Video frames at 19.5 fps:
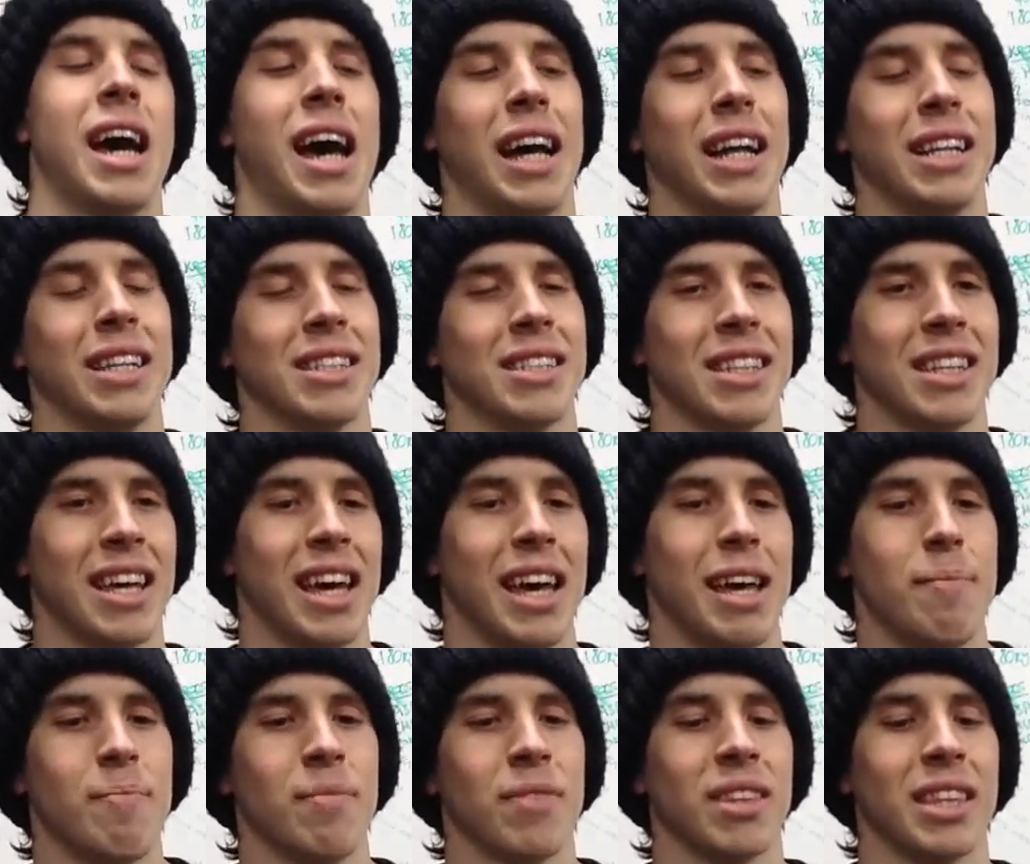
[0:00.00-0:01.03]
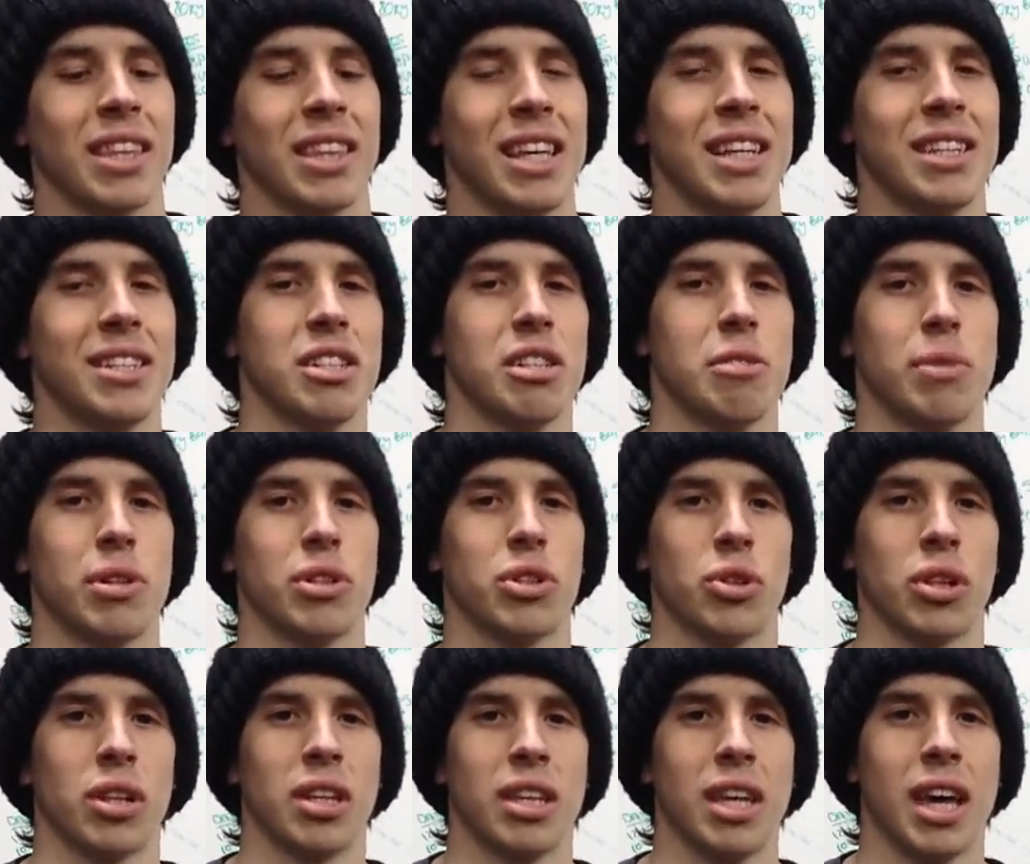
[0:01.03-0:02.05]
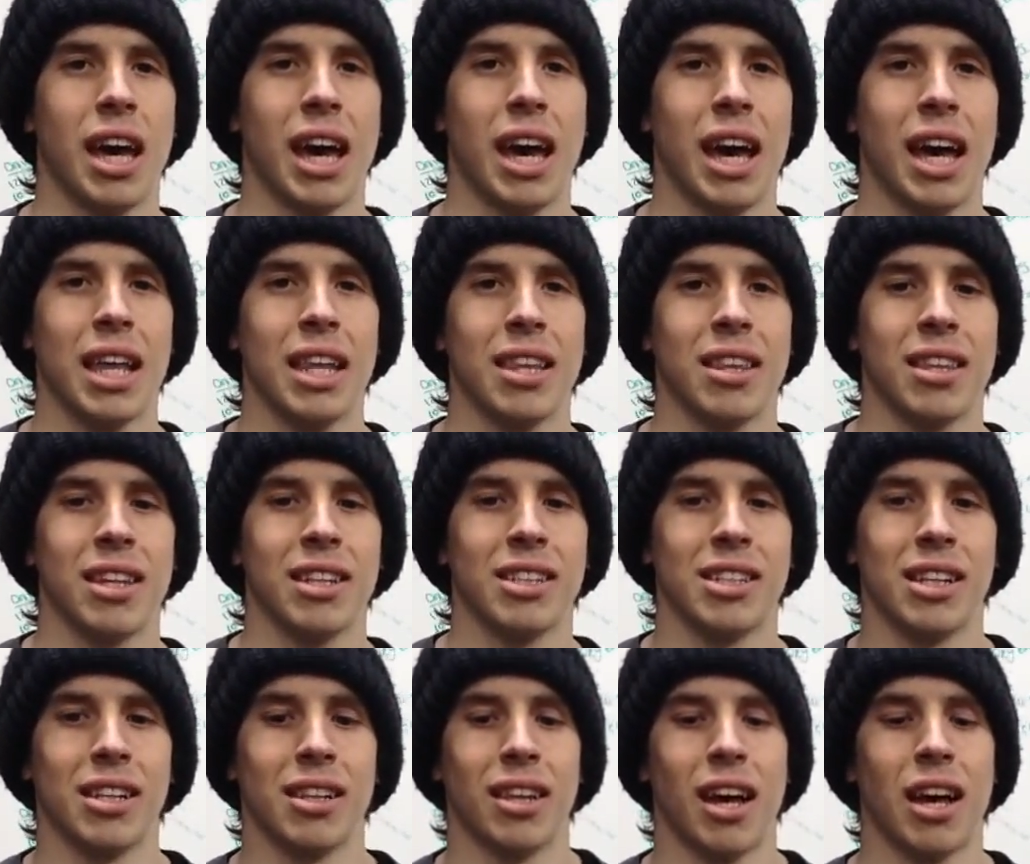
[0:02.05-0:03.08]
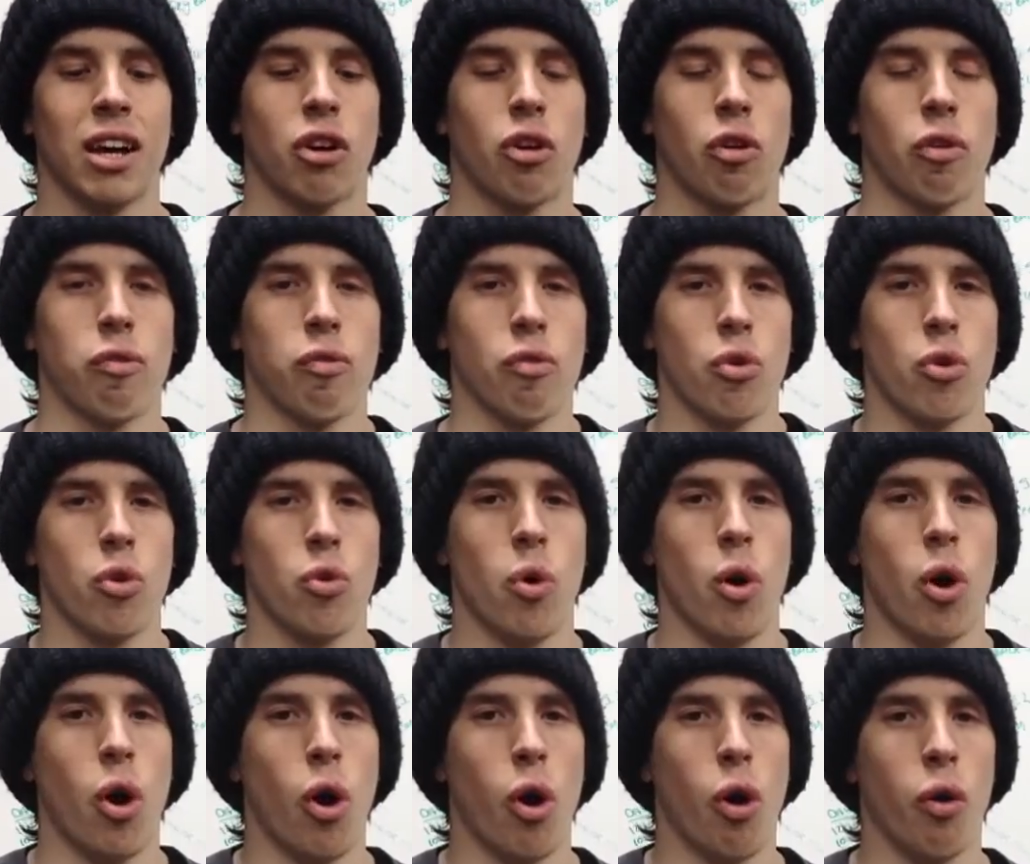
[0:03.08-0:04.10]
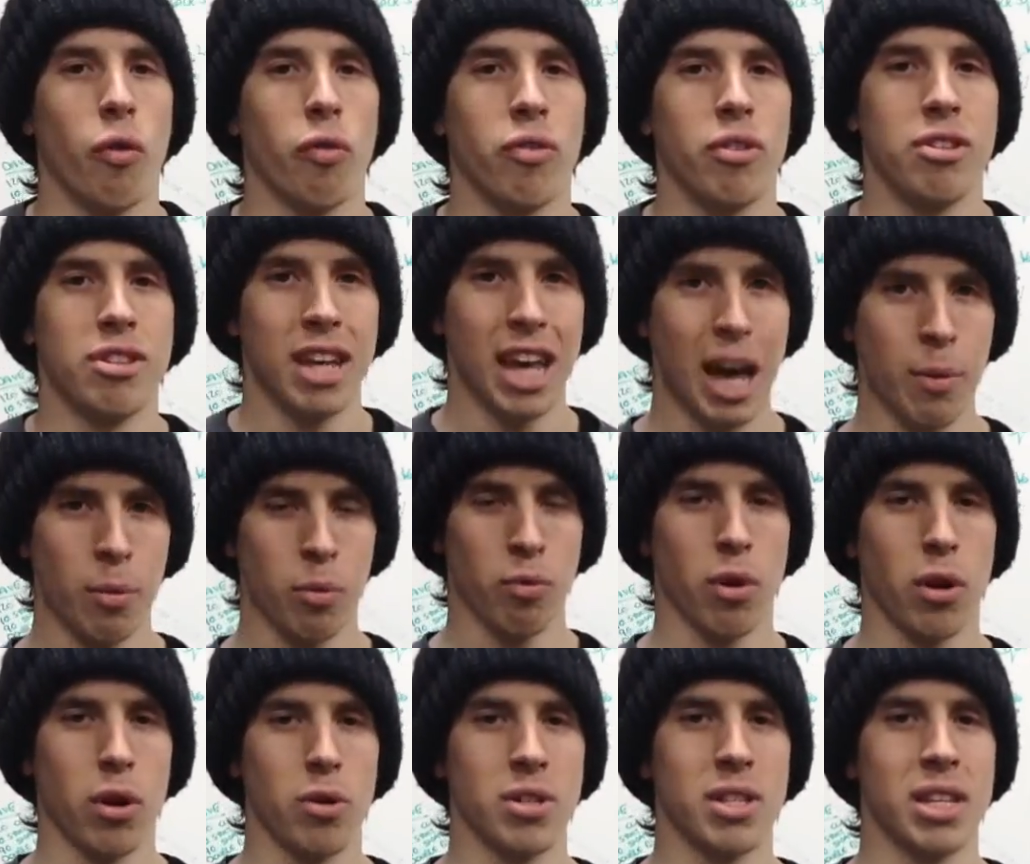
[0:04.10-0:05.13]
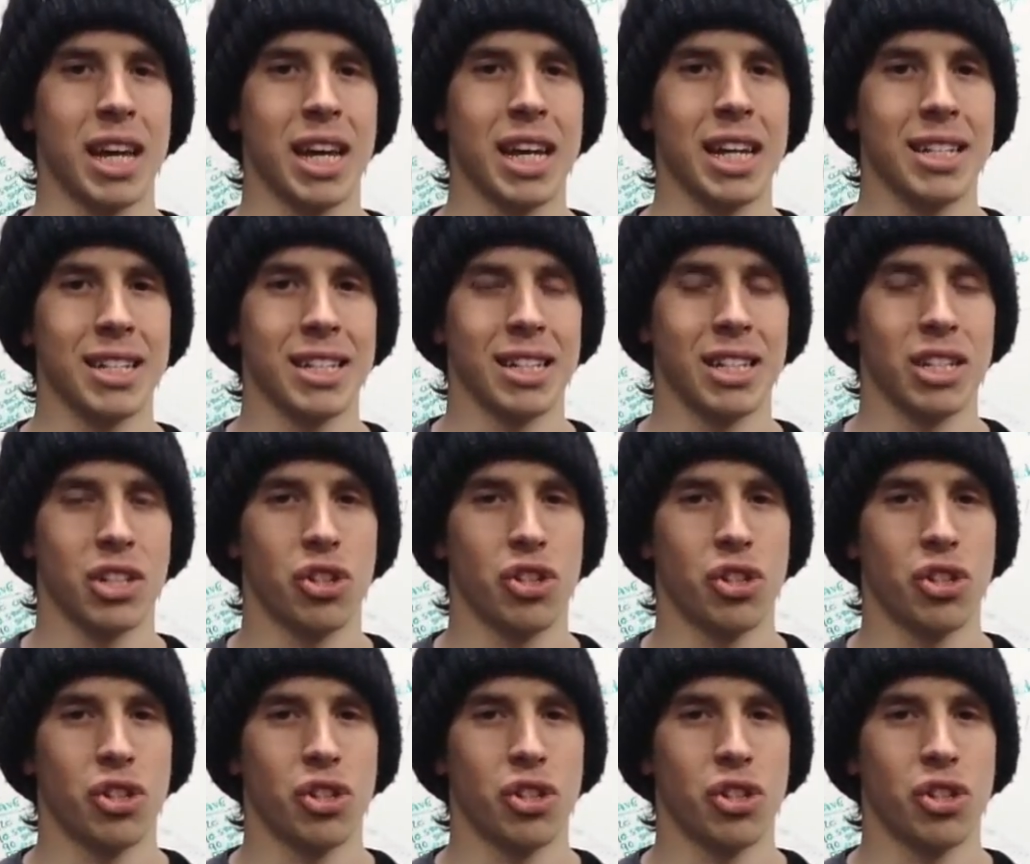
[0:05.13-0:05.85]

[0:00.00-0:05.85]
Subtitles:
And this is a muscle, again, that's in that crew of the downward rotators.